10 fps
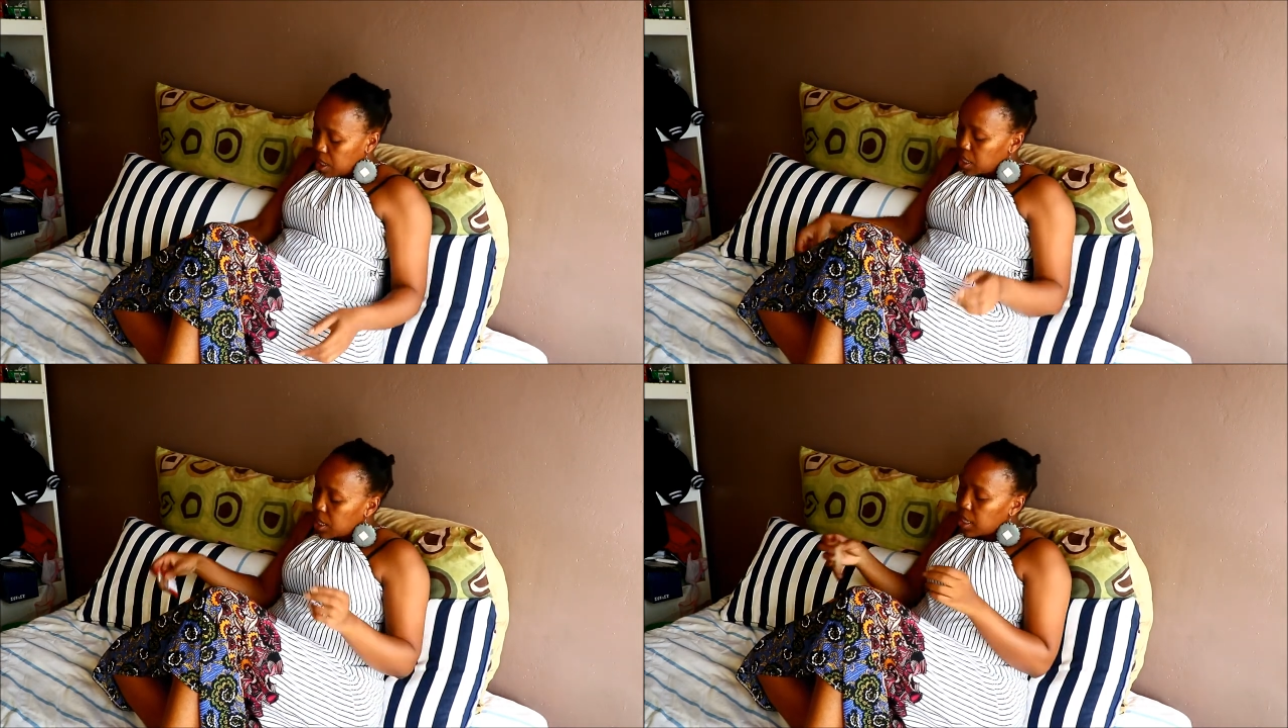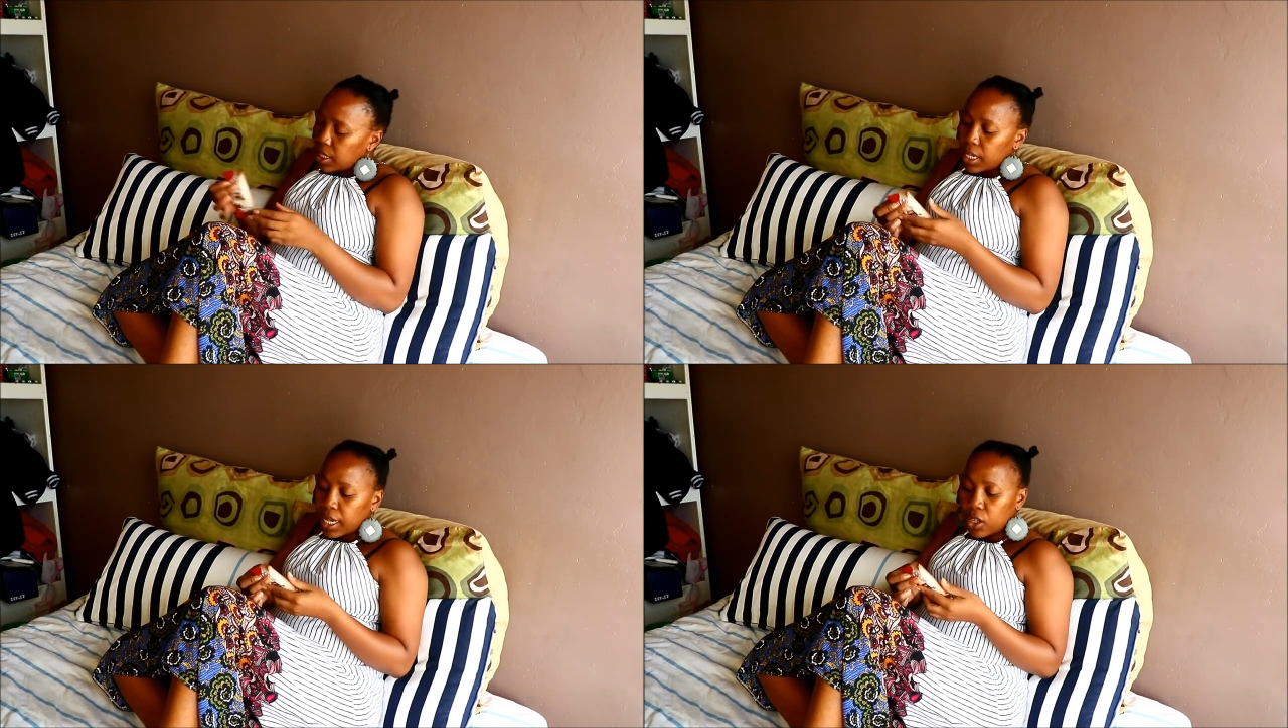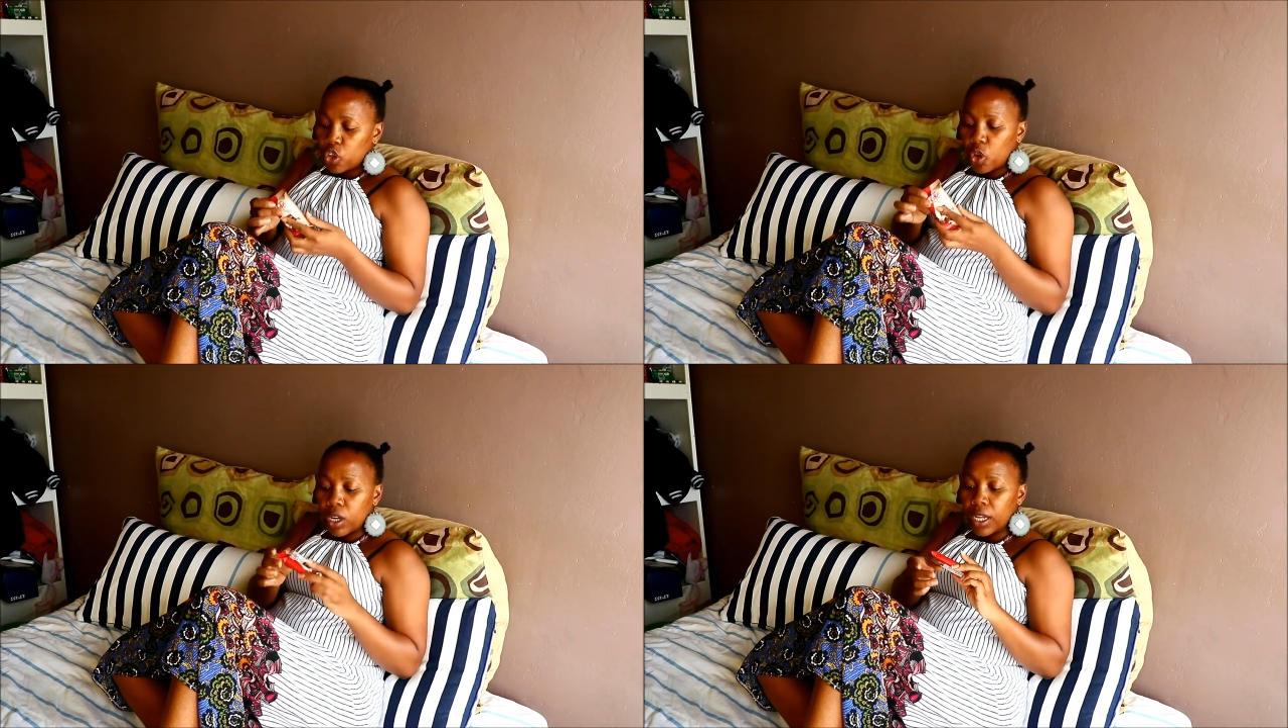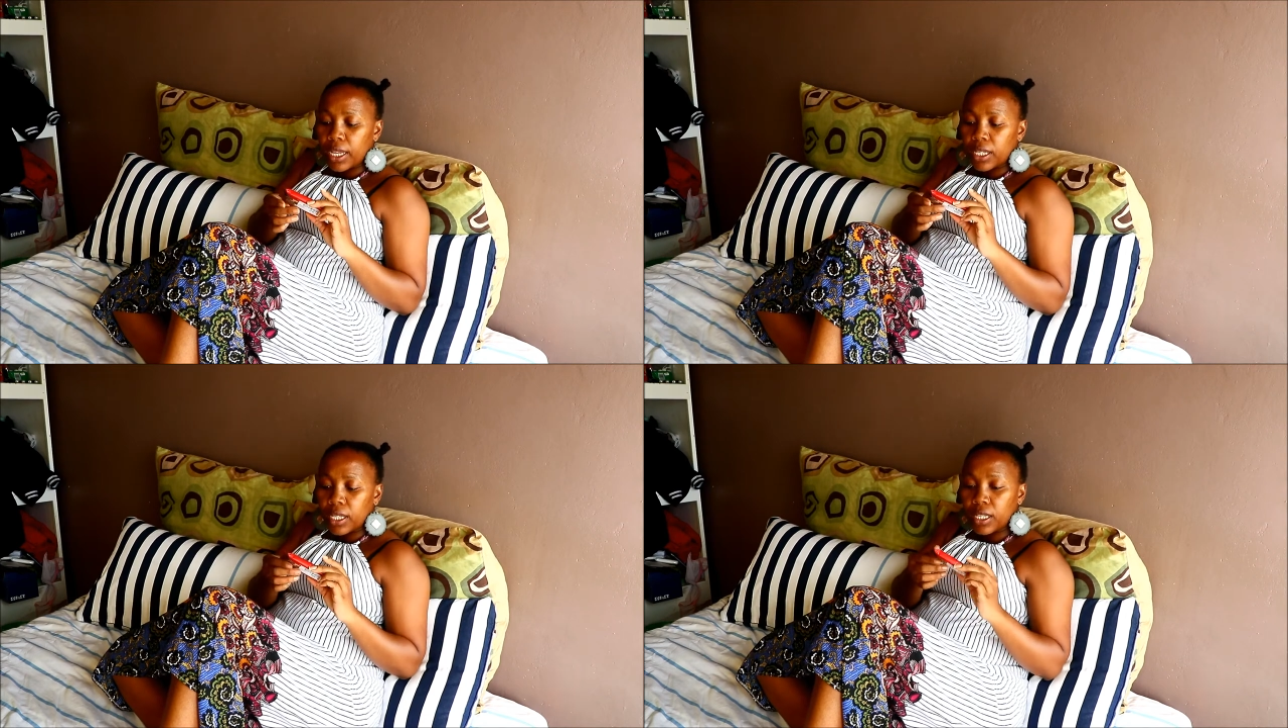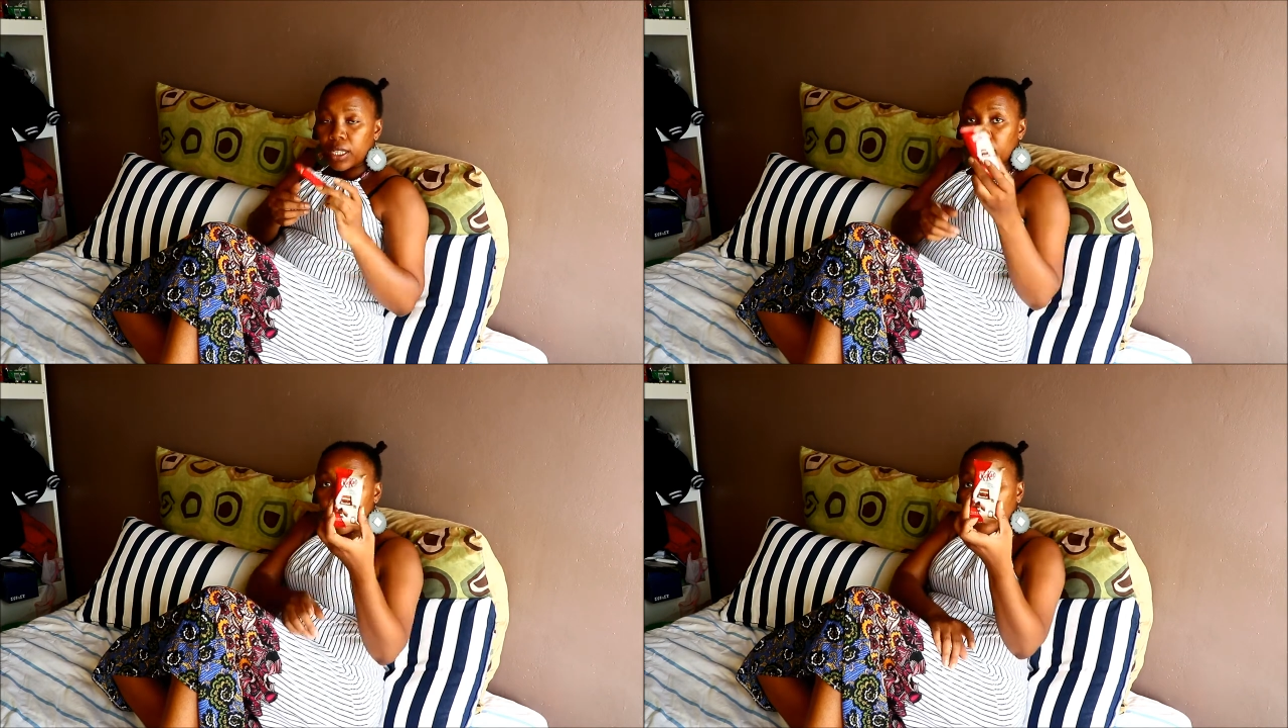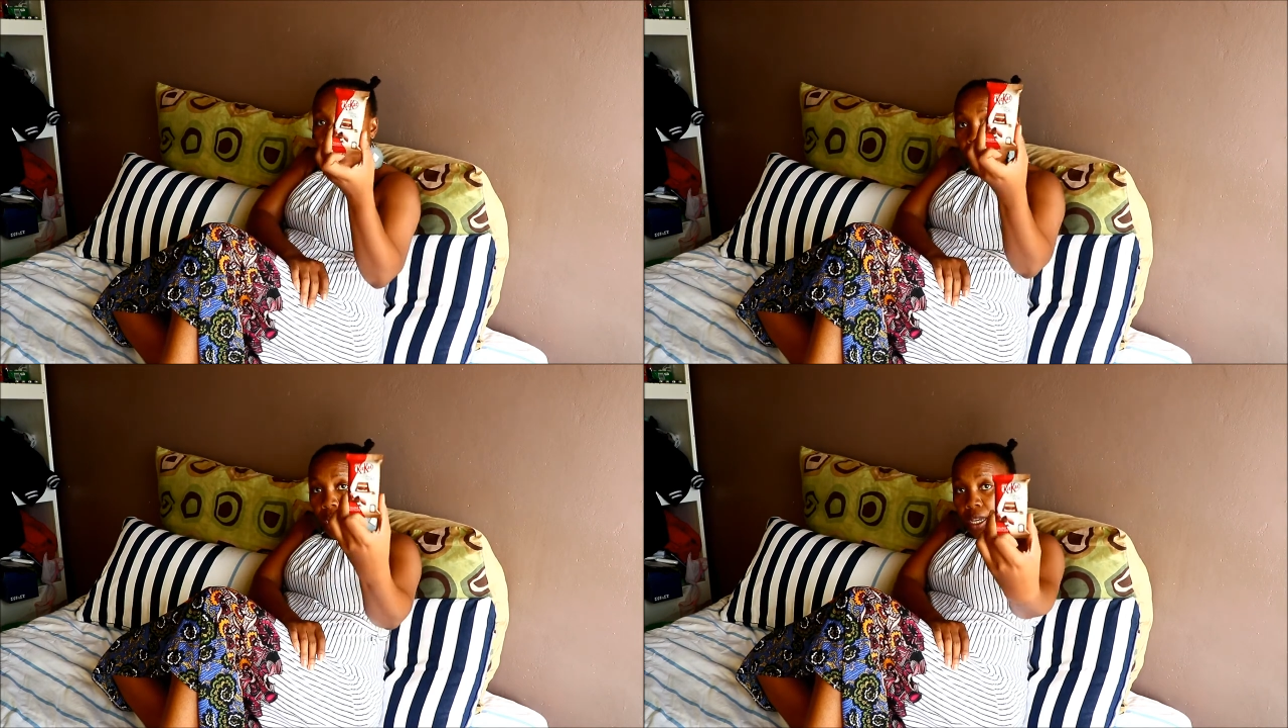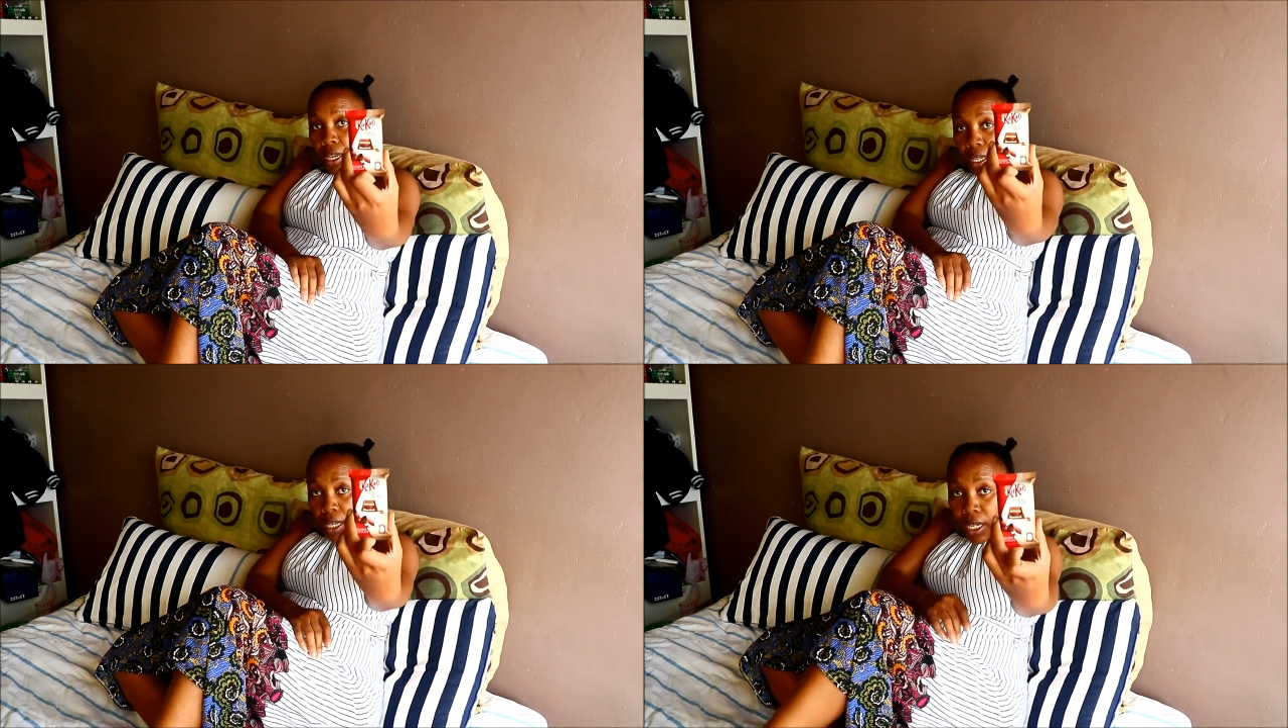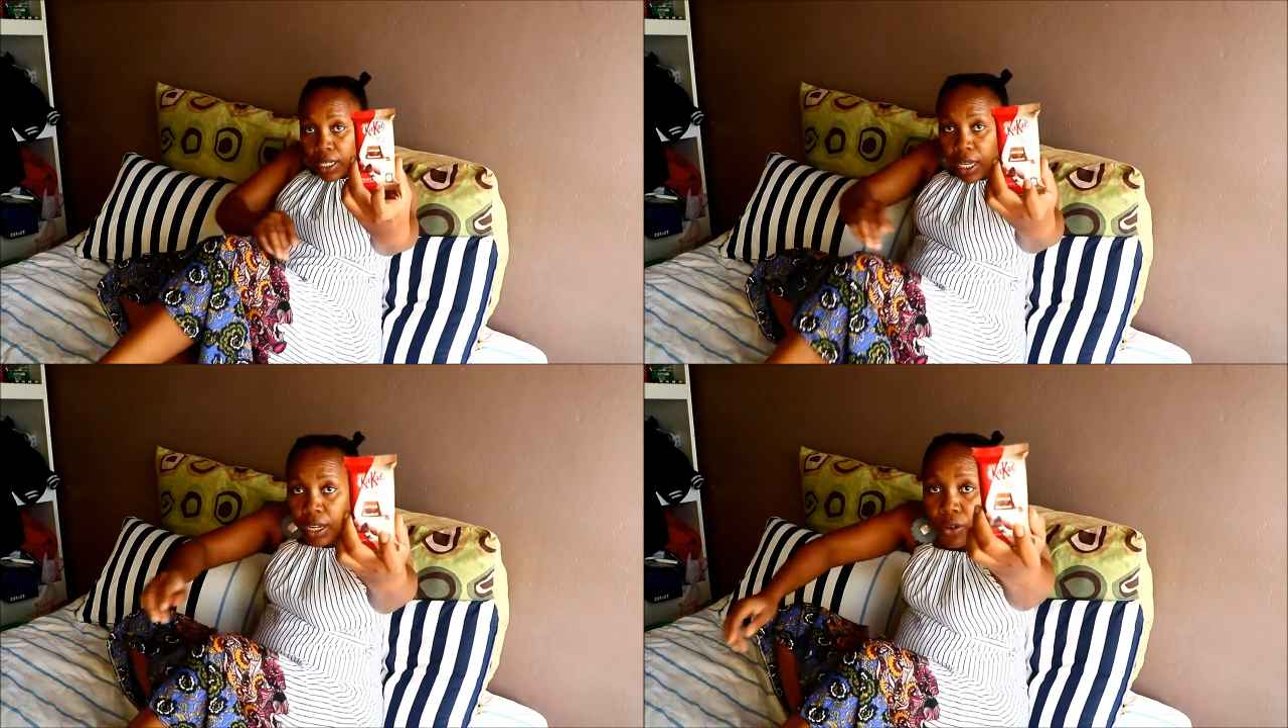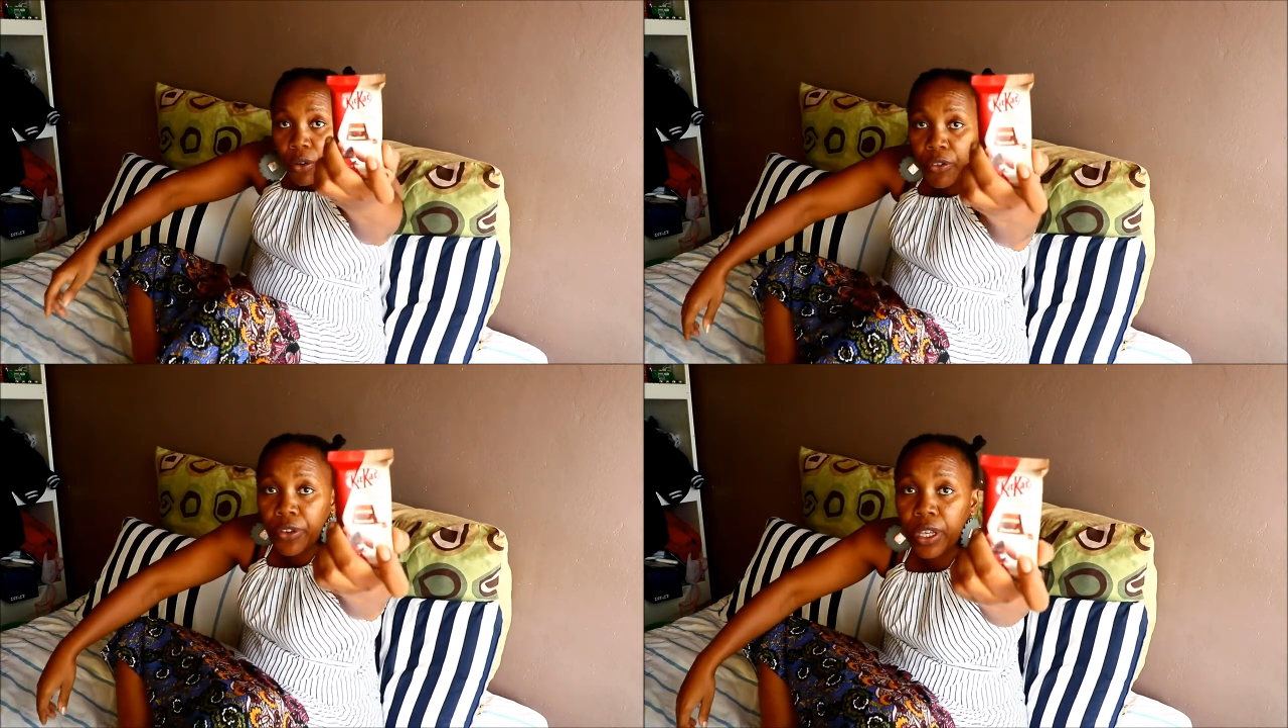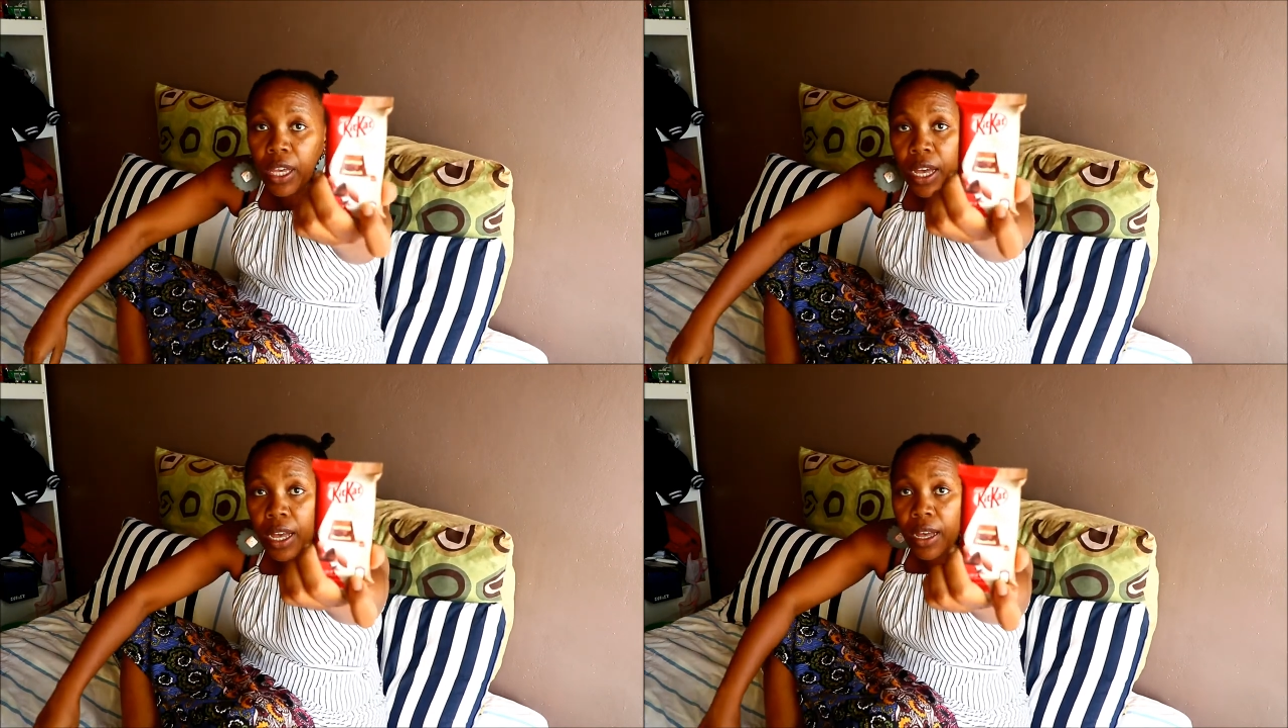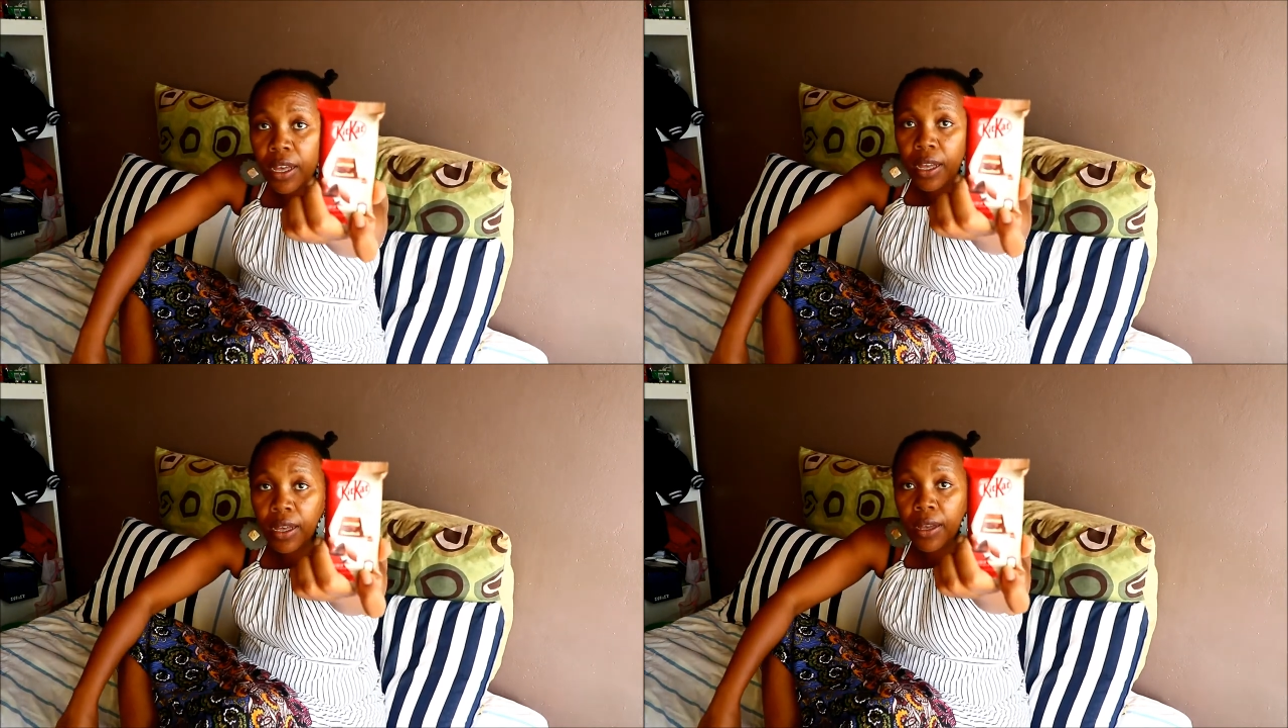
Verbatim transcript: And then the second chocolate is this Kit Kat over here.